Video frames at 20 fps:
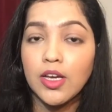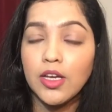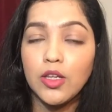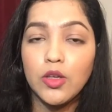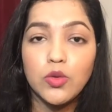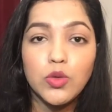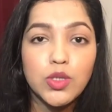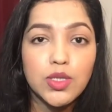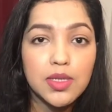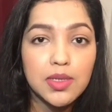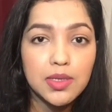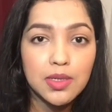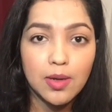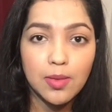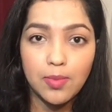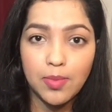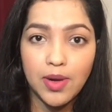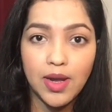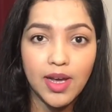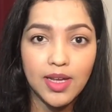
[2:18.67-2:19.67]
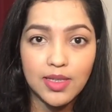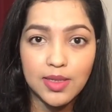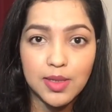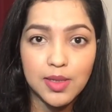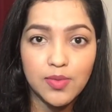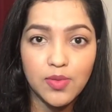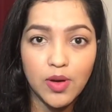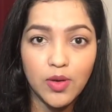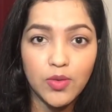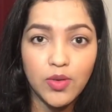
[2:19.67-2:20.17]
you just apply this
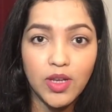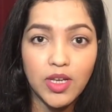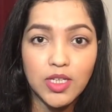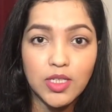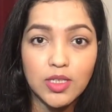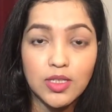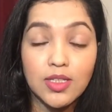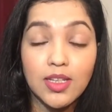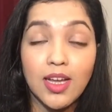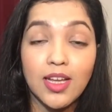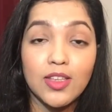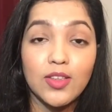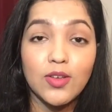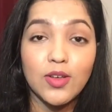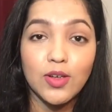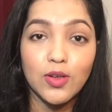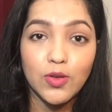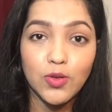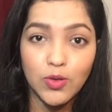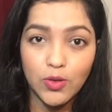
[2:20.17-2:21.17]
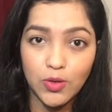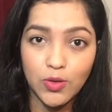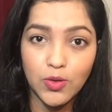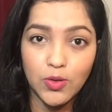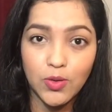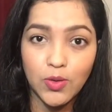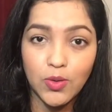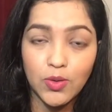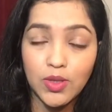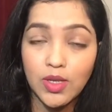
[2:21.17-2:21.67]
foundation and you are good to
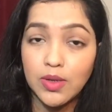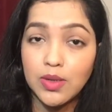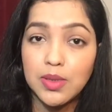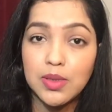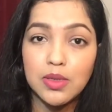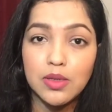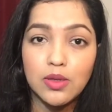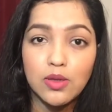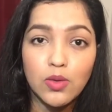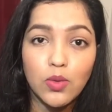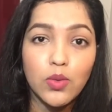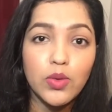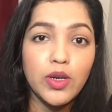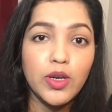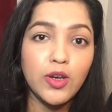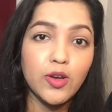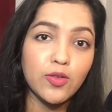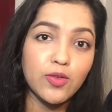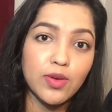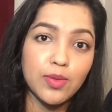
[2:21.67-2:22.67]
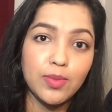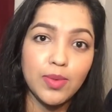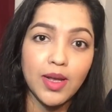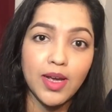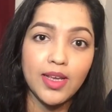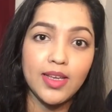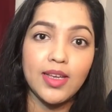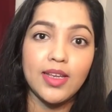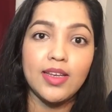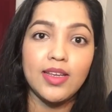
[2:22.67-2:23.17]
go. There is no need of
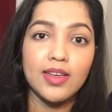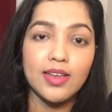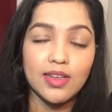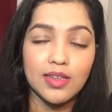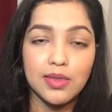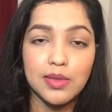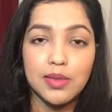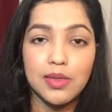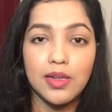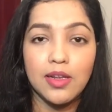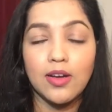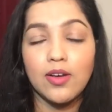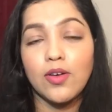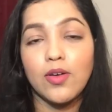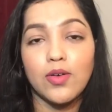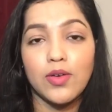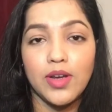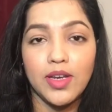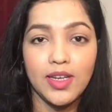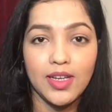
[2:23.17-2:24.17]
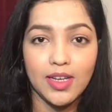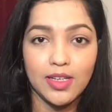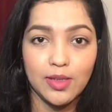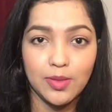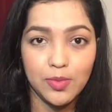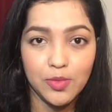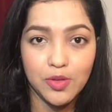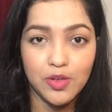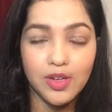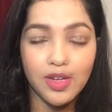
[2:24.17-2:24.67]
applying any concealer or any other
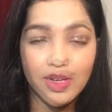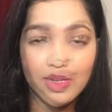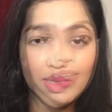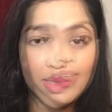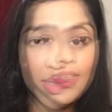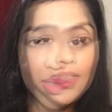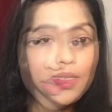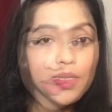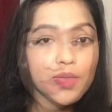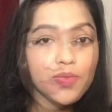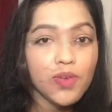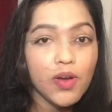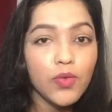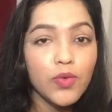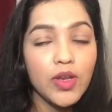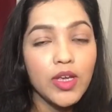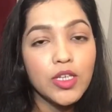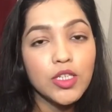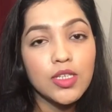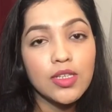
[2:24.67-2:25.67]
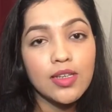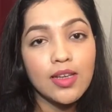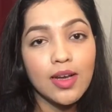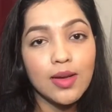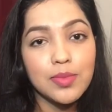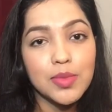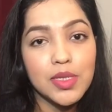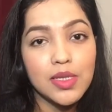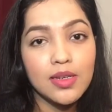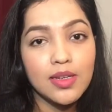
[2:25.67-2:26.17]
products. This foundation
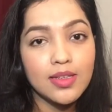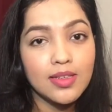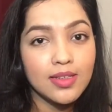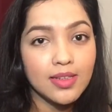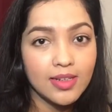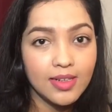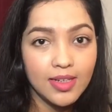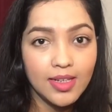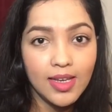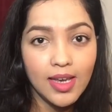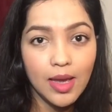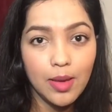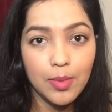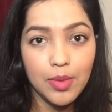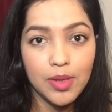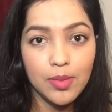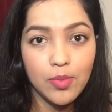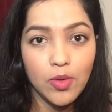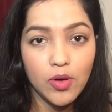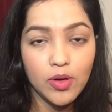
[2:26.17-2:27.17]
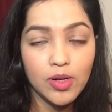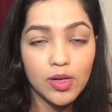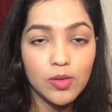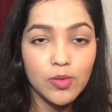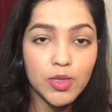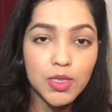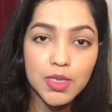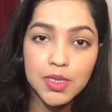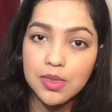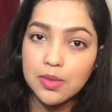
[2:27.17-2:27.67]
comes in a 30 ml bottle,
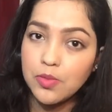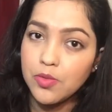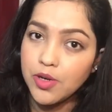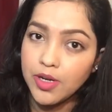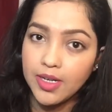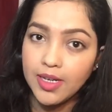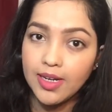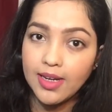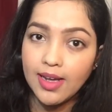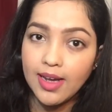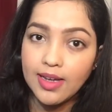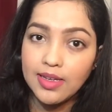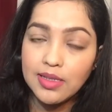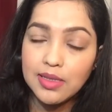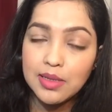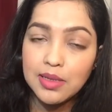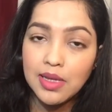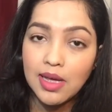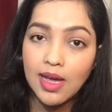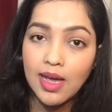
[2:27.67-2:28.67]
which is pretty nice.